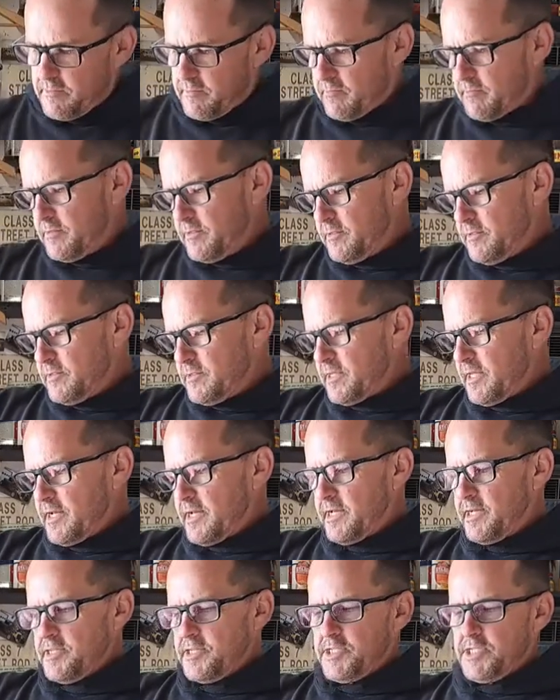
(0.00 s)
World's
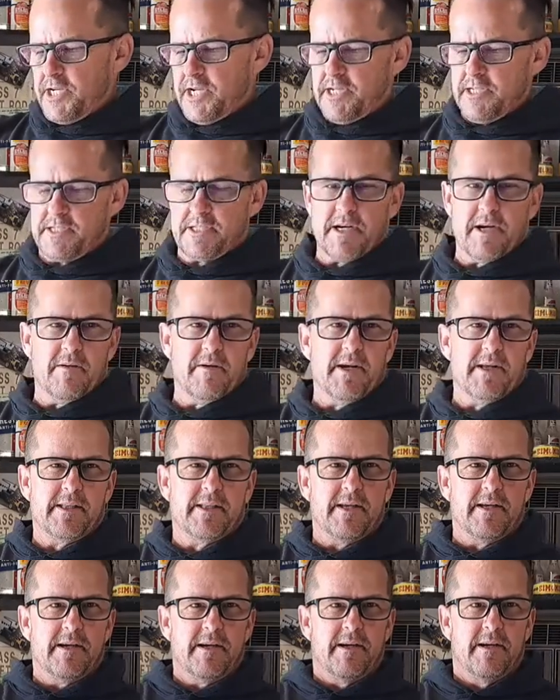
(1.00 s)
lightest chainsaw right
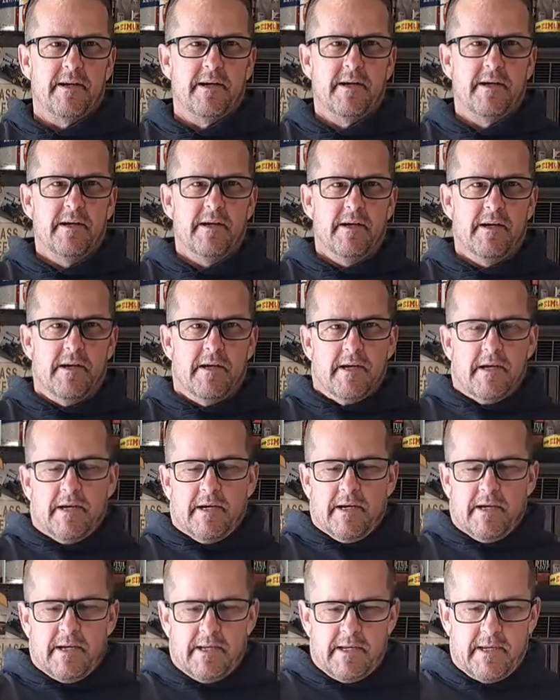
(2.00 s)
there.
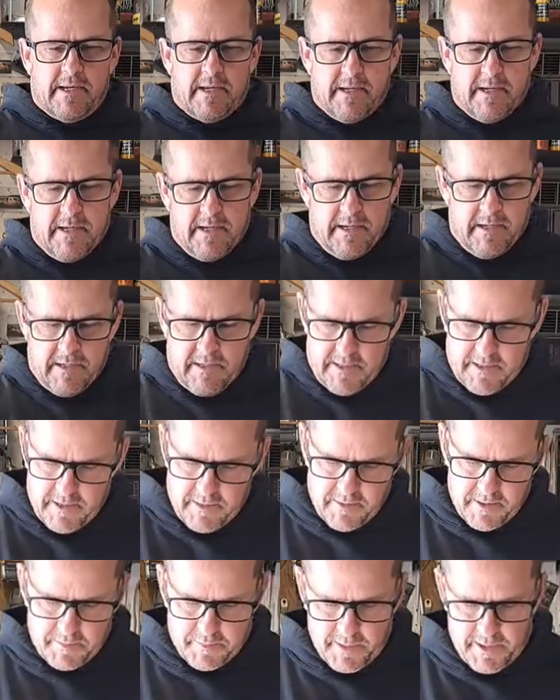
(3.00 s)
And uh, it
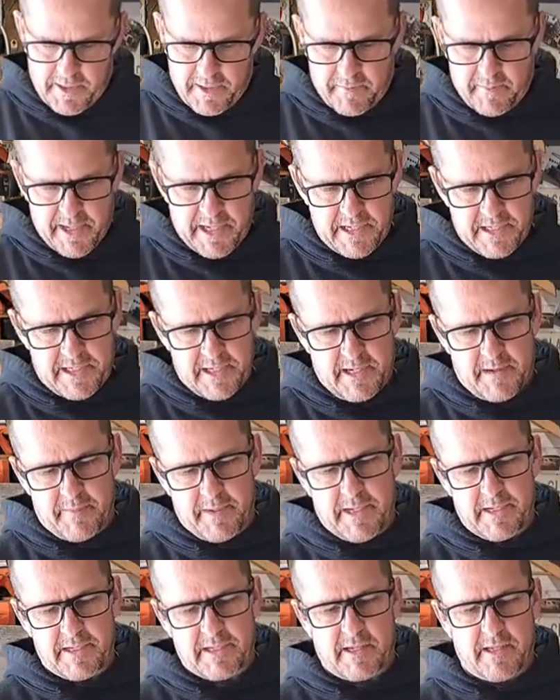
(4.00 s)
was pretty amazing. I
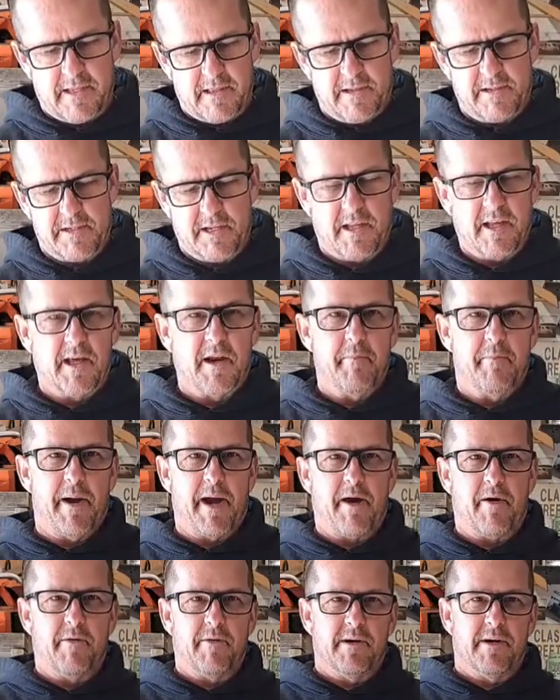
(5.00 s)
mean, there's a lot of
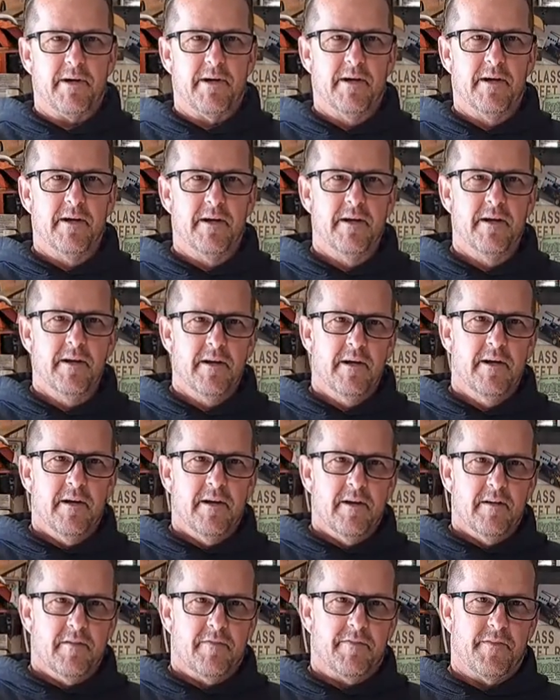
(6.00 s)
power
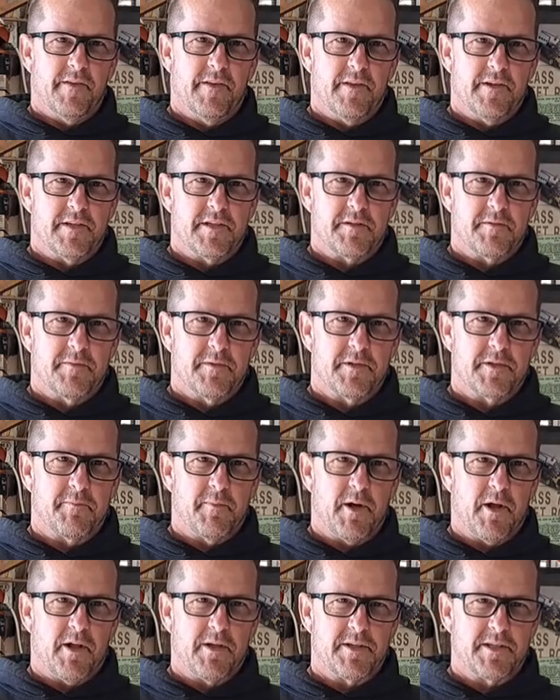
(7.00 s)
for the
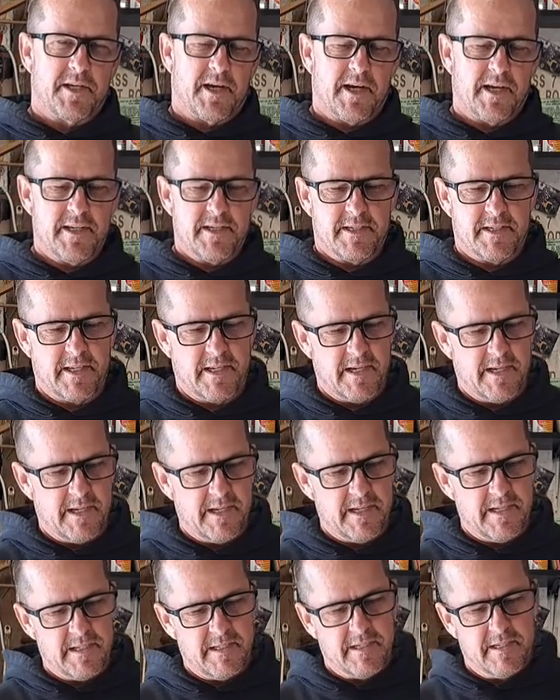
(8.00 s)
small size that it
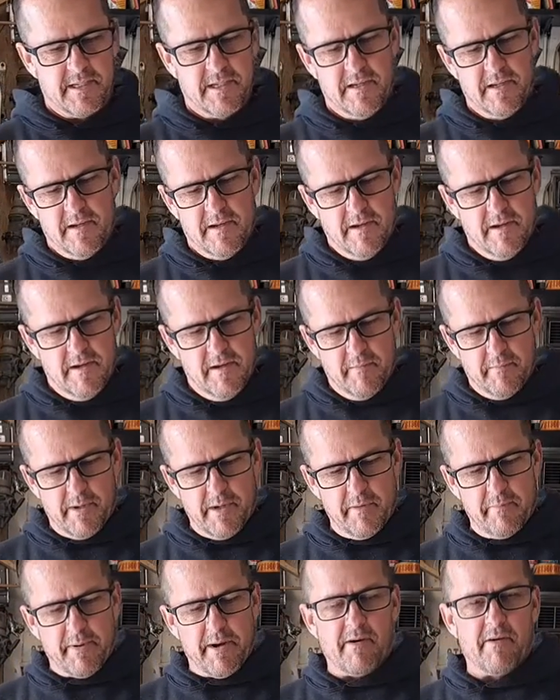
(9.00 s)
is.
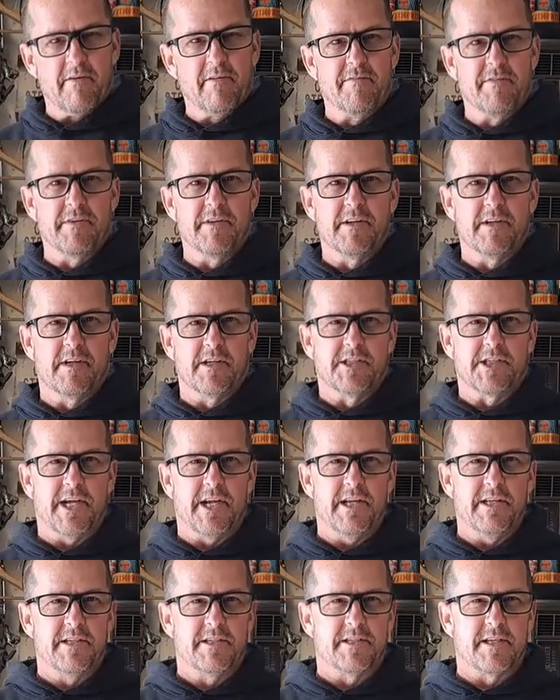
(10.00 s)
Pretty powerful little
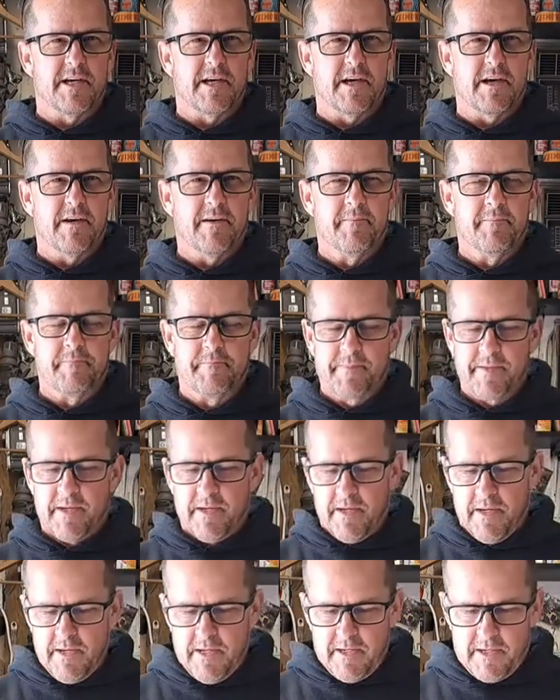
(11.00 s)
chainsaw.
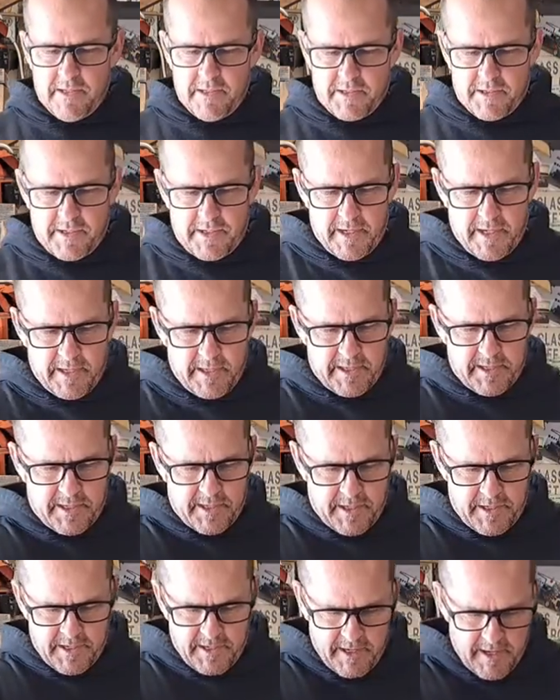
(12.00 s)
And so, yeah, they
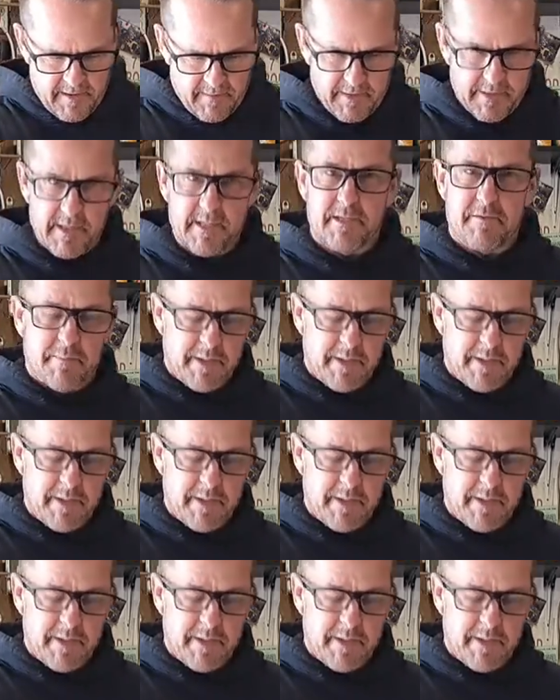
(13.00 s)
started having these